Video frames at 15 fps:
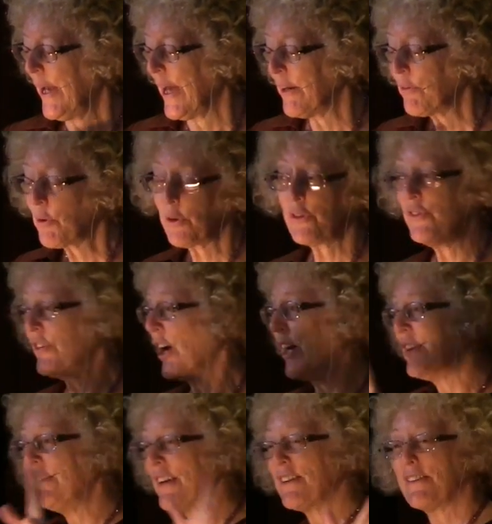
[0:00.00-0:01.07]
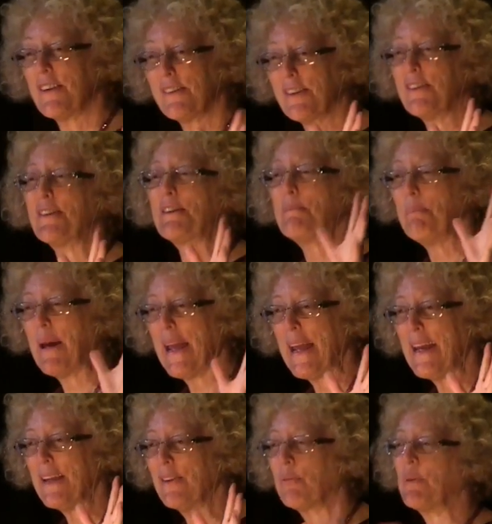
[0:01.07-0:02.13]
And of course, John does this in
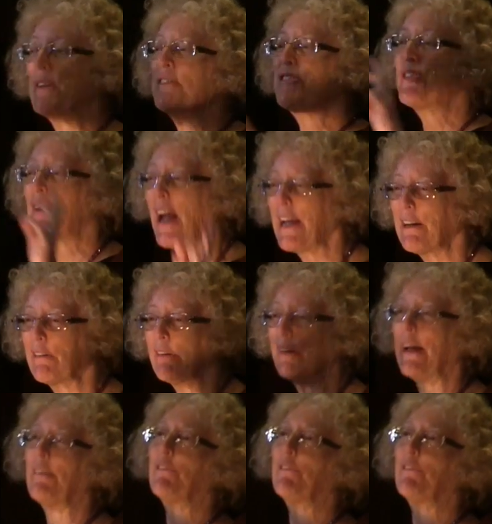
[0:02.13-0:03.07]
spades with cycle